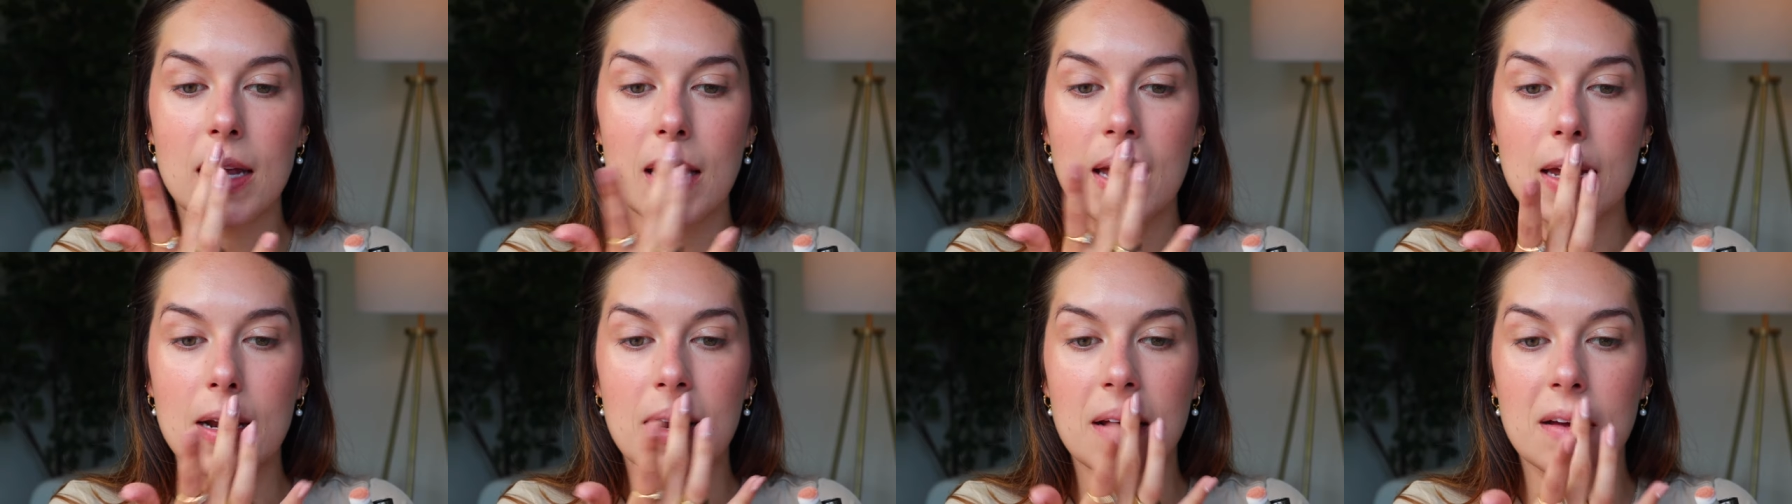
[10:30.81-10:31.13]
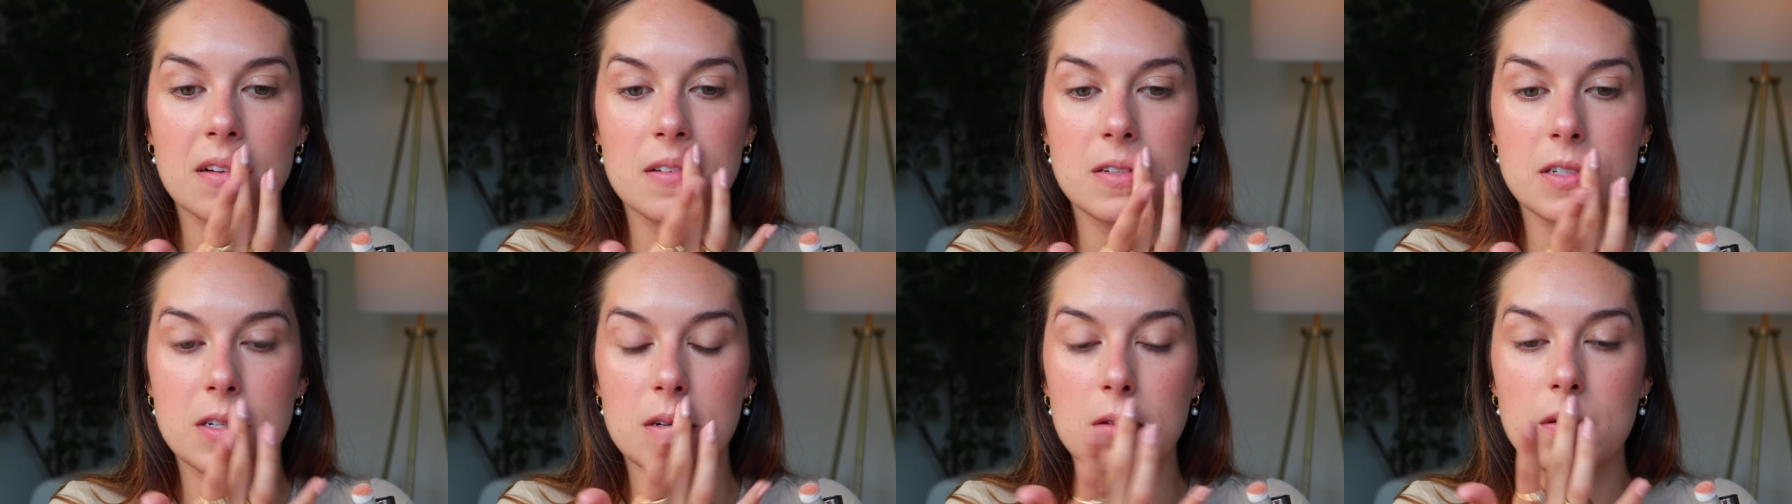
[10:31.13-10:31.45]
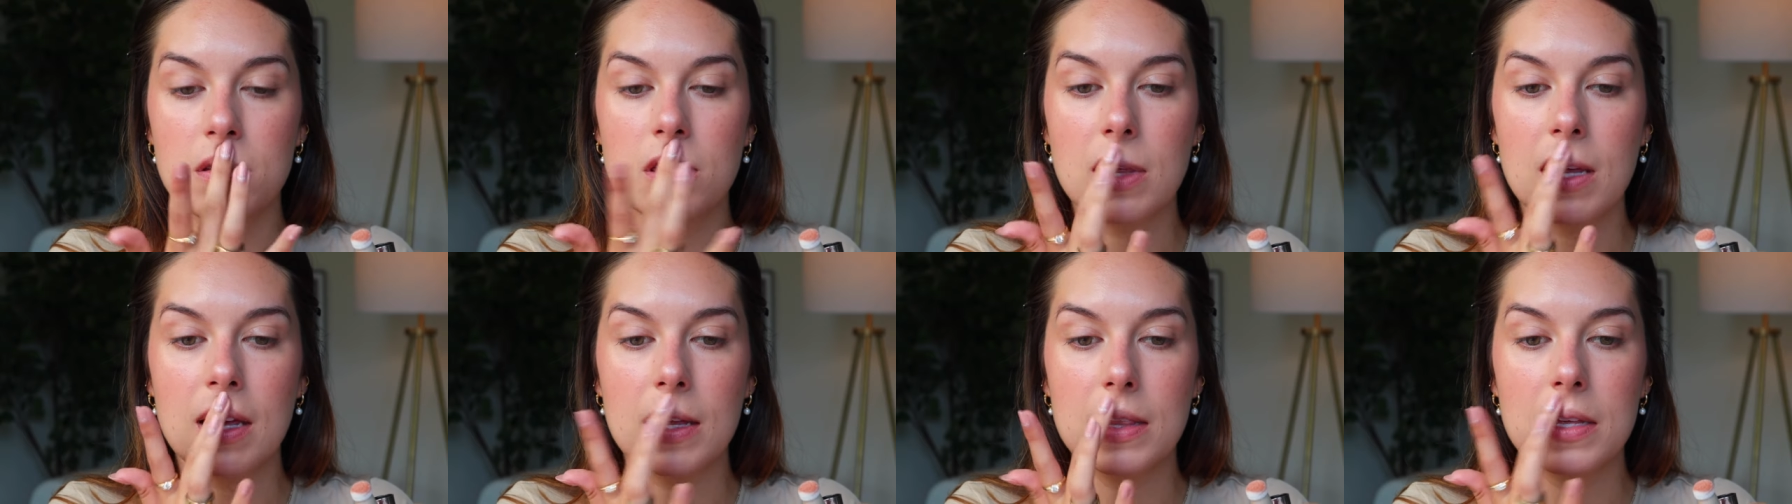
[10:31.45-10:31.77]
and I do
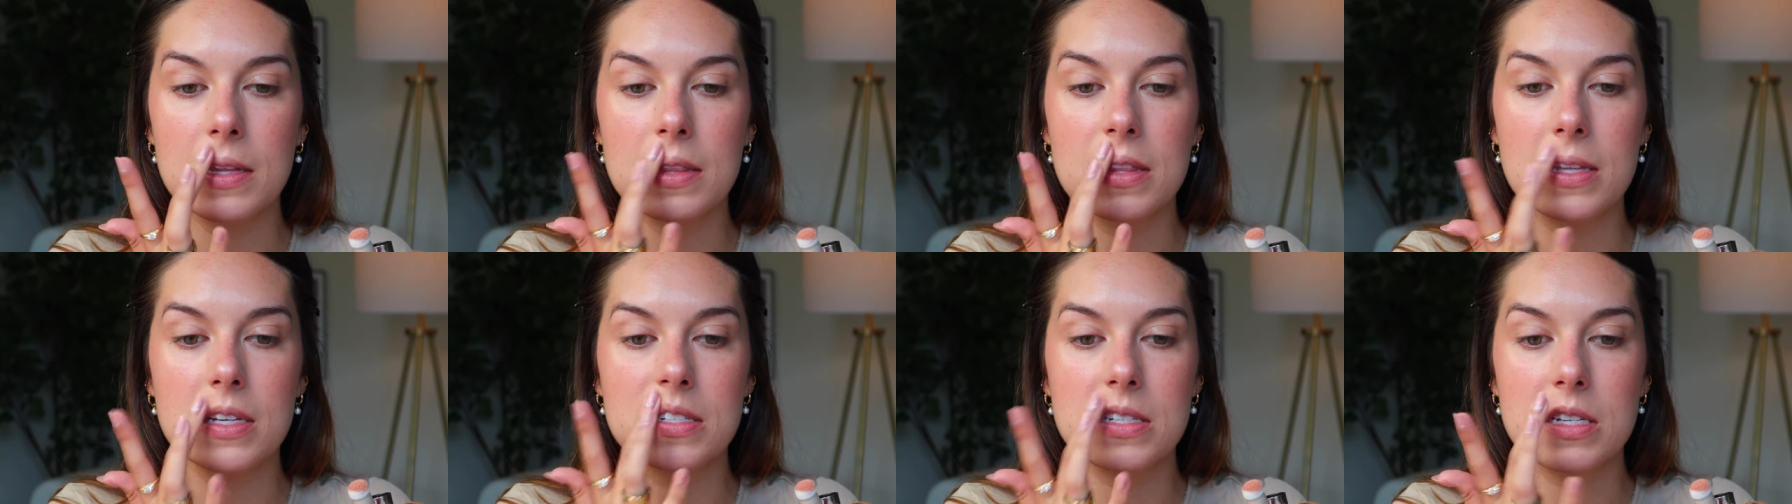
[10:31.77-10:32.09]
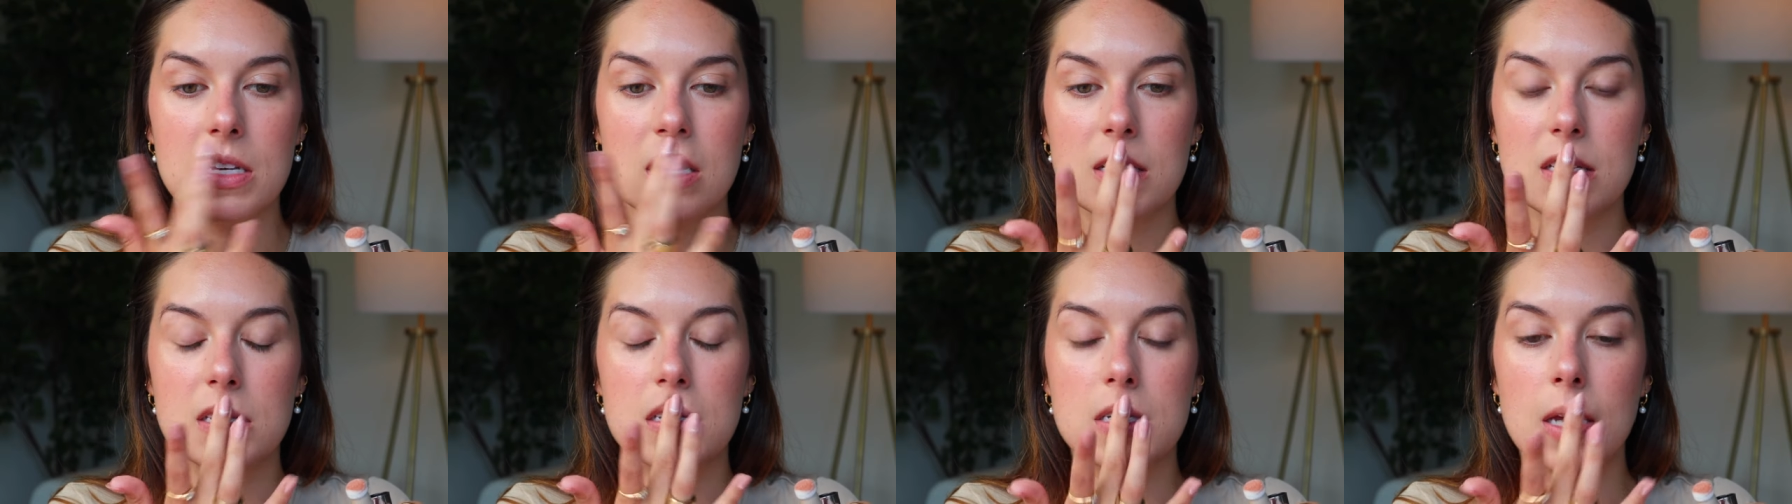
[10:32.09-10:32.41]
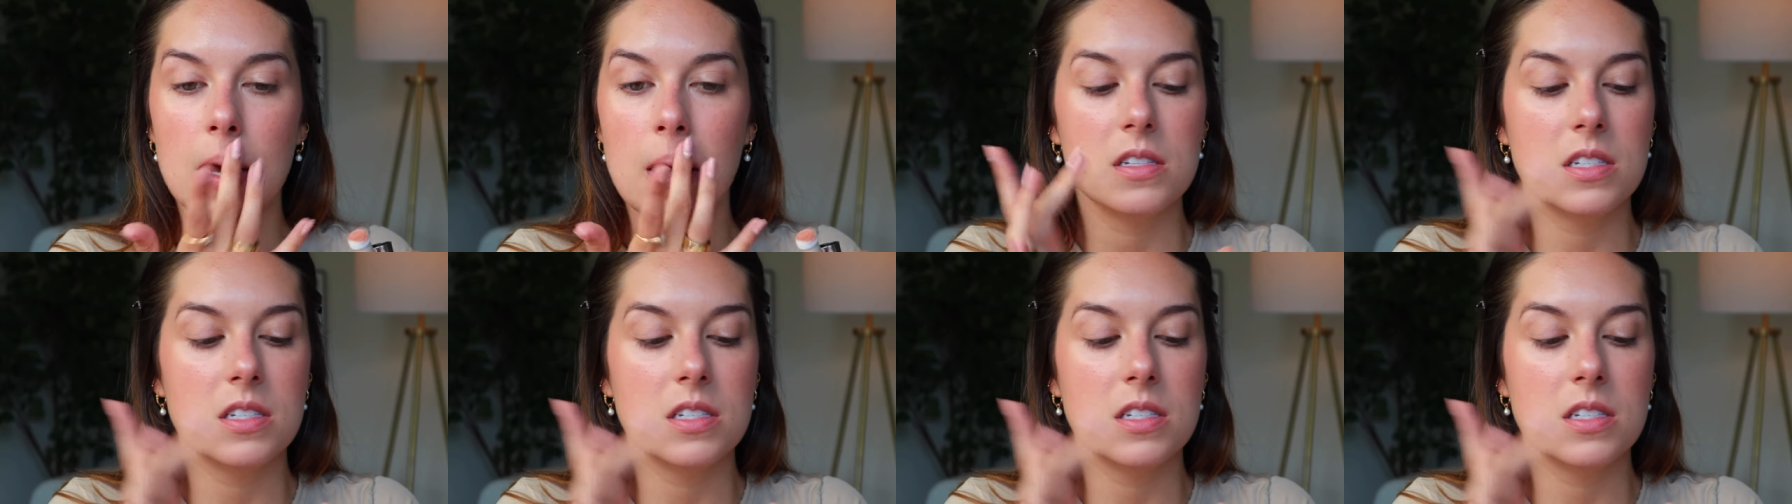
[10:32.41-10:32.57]
think that this is